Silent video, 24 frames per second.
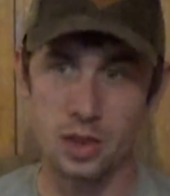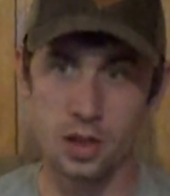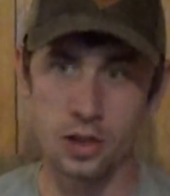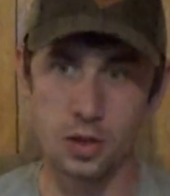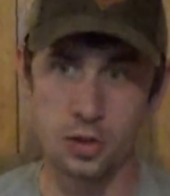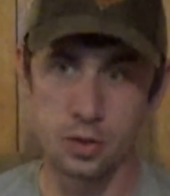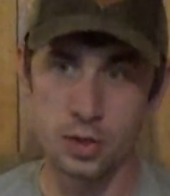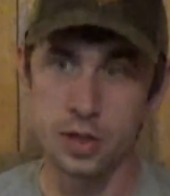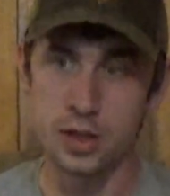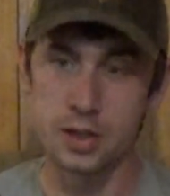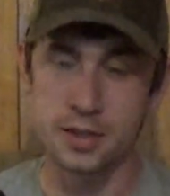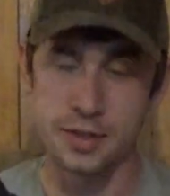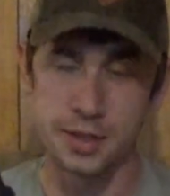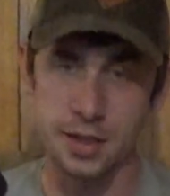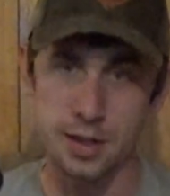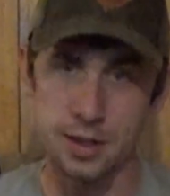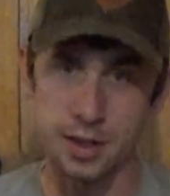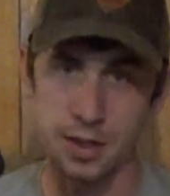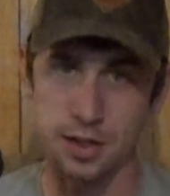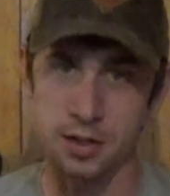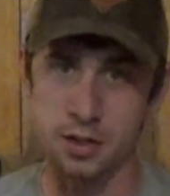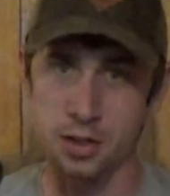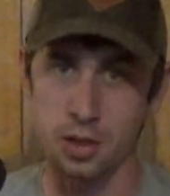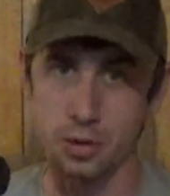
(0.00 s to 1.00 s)
You can see
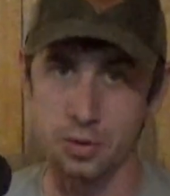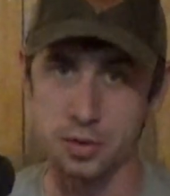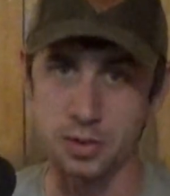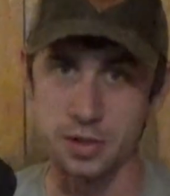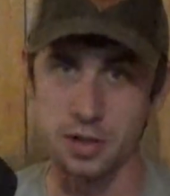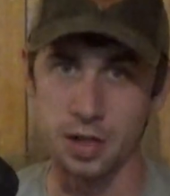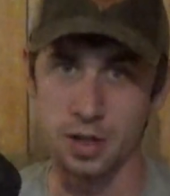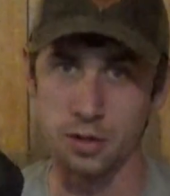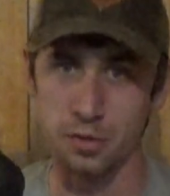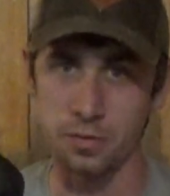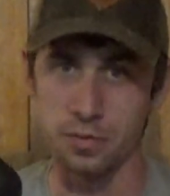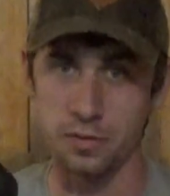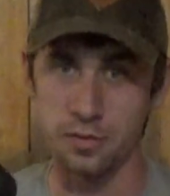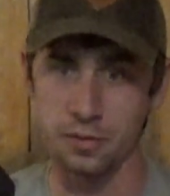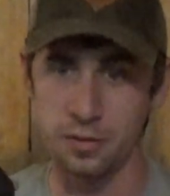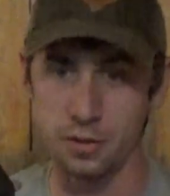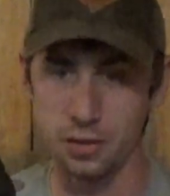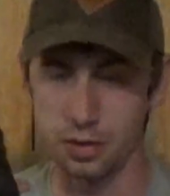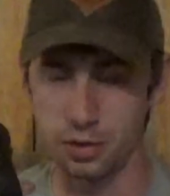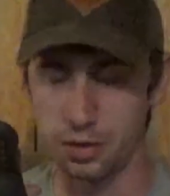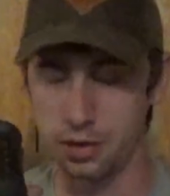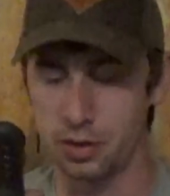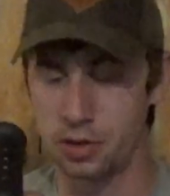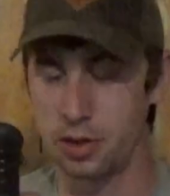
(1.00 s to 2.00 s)
things close
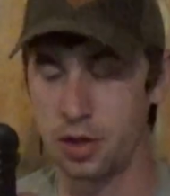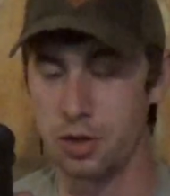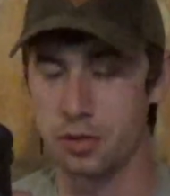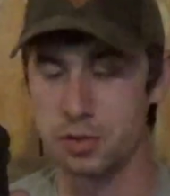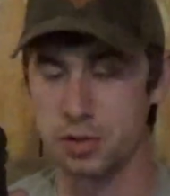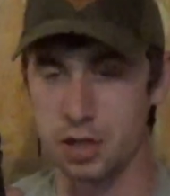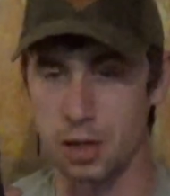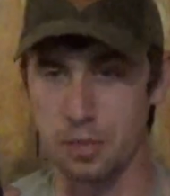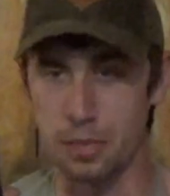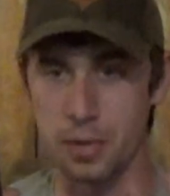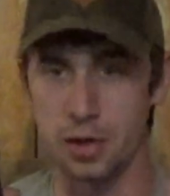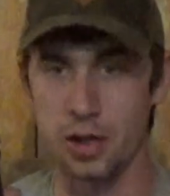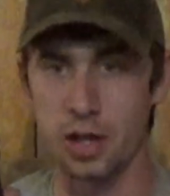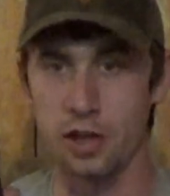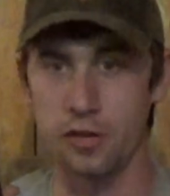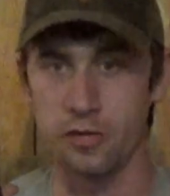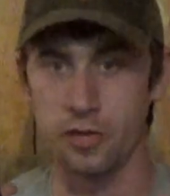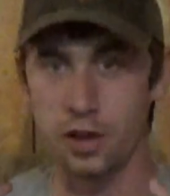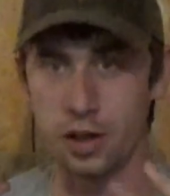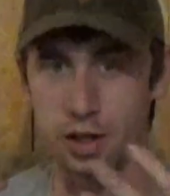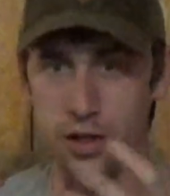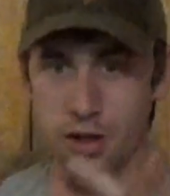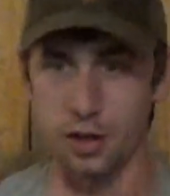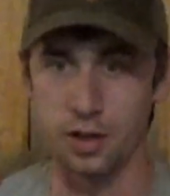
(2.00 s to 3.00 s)
up enough,
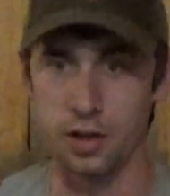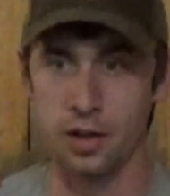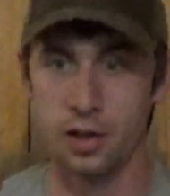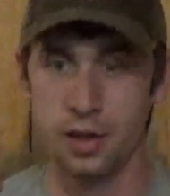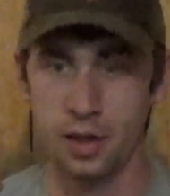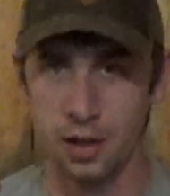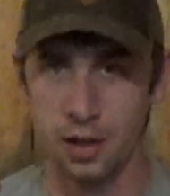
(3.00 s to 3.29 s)
like a